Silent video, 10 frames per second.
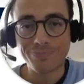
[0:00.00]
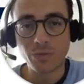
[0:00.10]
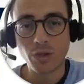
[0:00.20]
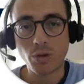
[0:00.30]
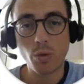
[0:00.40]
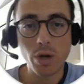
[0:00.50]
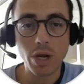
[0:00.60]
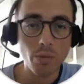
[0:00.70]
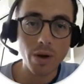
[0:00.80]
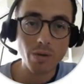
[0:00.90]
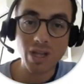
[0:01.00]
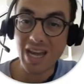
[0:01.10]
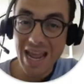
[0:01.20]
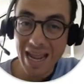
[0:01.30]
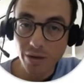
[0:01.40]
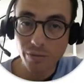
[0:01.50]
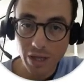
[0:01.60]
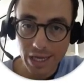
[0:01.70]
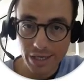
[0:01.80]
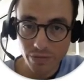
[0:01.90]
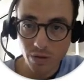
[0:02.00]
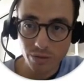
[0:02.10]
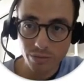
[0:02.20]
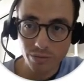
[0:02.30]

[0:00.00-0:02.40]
You're walking away with a negative cash flow,